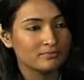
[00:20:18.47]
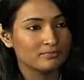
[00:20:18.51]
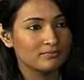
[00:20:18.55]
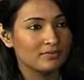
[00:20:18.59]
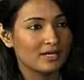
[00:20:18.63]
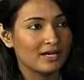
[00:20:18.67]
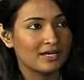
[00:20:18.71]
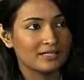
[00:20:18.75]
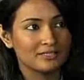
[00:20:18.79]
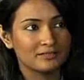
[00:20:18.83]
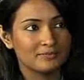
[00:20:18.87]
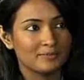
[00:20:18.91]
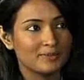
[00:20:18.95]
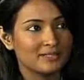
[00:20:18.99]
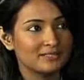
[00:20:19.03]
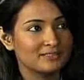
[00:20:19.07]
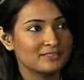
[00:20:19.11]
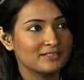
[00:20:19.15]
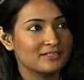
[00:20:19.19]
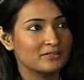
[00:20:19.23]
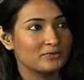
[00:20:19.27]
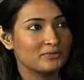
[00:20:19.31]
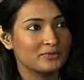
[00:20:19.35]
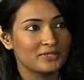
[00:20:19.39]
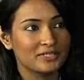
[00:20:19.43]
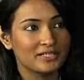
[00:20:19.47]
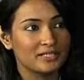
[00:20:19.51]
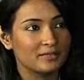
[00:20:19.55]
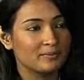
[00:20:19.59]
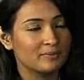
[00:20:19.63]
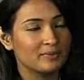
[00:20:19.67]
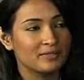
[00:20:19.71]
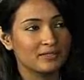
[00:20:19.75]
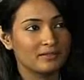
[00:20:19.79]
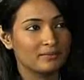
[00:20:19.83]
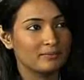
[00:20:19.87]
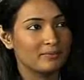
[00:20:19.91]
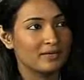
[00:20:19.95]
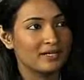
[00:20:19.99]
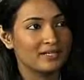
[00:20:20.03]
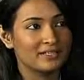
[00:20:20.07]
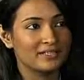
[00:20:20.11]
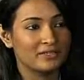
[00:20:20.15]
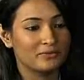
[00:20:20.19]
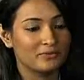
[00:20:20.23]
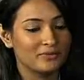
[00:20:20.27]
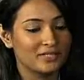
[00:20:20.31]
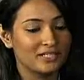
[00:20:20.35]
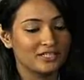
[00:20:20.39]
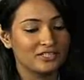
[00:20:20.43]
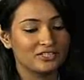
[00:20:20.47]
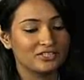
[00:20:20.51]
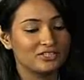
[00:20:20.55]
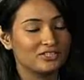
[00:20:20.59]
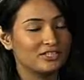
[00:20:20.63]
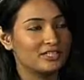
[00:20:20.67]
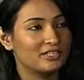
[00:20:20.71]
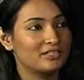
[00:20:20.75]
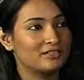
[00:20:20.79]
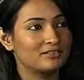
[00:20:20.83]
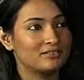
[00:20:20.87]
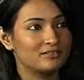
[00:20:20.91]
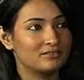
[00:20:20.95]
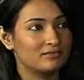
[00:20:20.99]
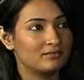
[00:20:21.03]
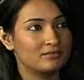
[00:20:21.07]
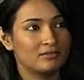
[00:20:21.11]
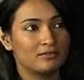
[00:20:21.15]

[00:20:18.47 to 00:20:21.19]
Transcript: aspects that we're keeping in mind that we can change